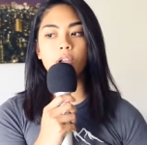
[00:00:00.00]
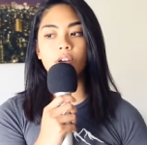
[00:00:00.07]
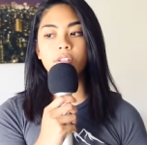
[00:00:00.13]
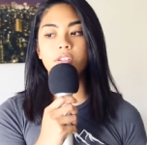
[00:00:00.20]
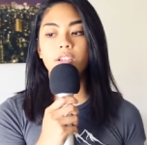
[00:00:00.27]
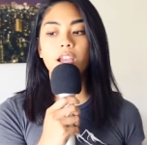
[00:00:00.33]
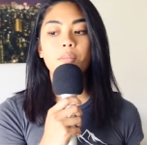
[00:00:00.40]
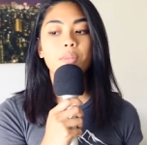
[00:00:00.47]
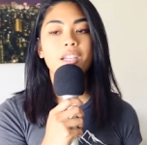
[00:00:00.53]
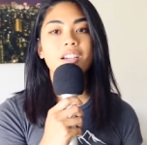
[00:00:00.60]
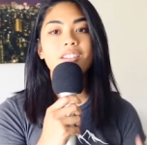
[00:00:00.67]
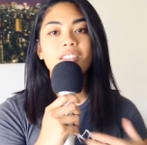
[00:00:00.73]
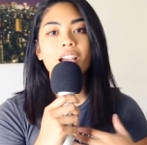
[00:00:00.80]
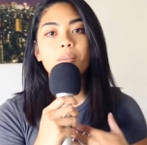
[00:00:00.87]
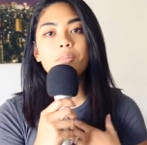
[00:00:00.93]
me all the time
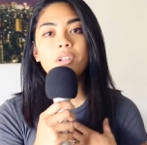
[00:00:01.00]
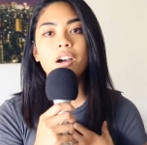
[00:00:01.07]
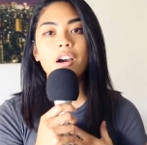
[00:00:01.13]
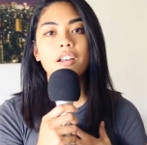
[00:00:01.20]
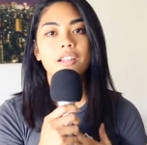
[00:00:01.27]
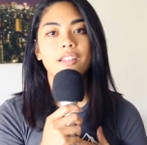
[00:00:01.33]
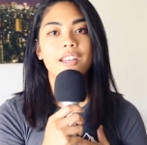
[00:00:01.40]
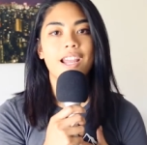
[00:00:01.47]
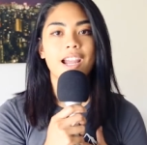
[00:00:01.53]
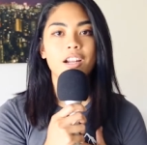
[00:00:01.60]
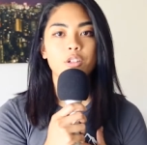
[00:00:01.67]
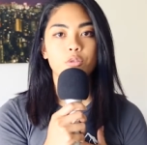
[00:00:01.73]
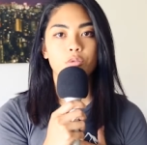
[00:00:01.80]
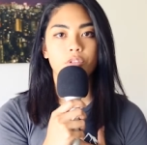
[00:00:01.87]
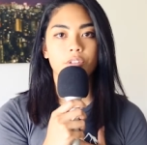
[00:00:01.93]
because I'm not a
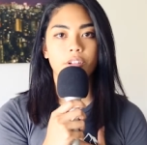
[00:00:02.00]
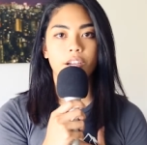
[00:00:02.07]
natural,